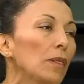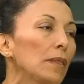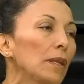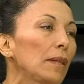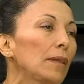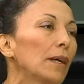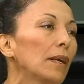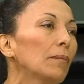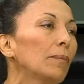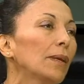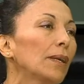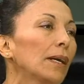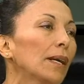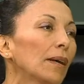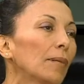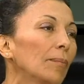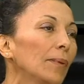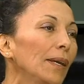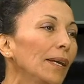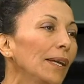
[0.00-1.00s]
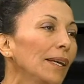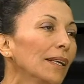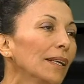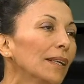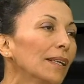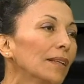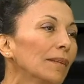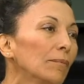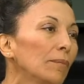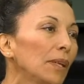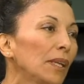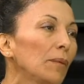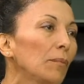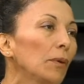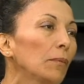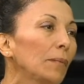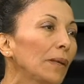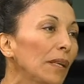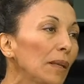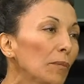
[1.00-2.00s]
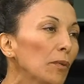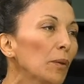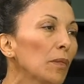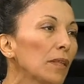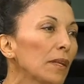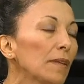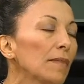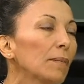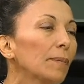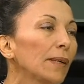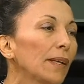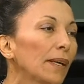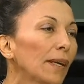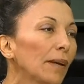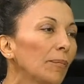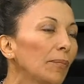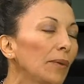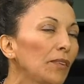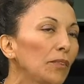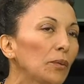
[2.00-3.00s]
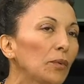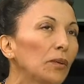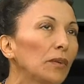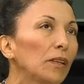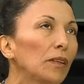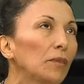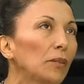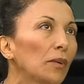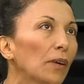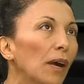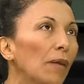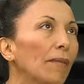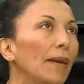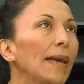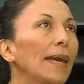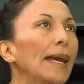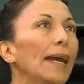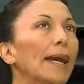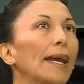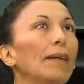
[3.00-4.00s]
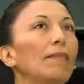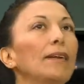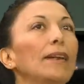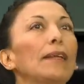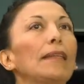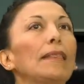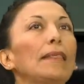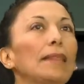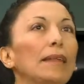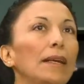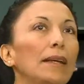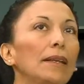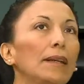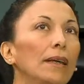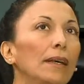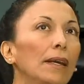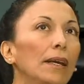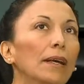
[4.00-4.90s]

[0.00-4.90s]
thing, they are very happy. Minimum thing is very happy. You don't need to have everything.